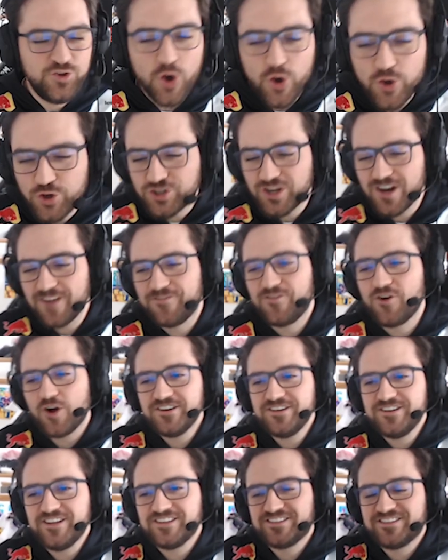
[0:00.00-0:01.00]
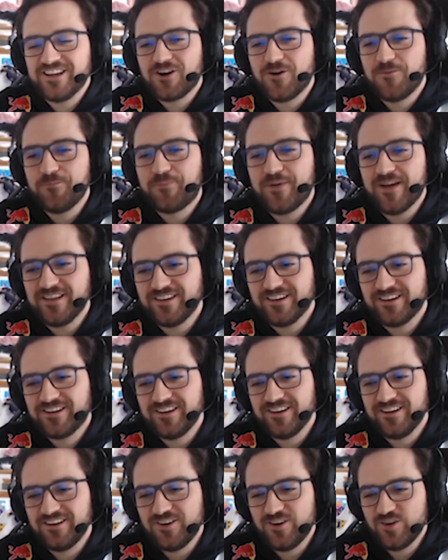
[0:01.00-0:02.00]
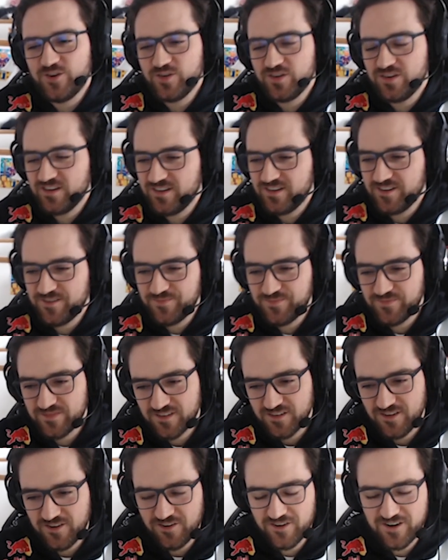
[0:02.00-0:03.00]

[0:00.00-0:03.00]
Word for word: you should have gotten you. the second pentakill on um on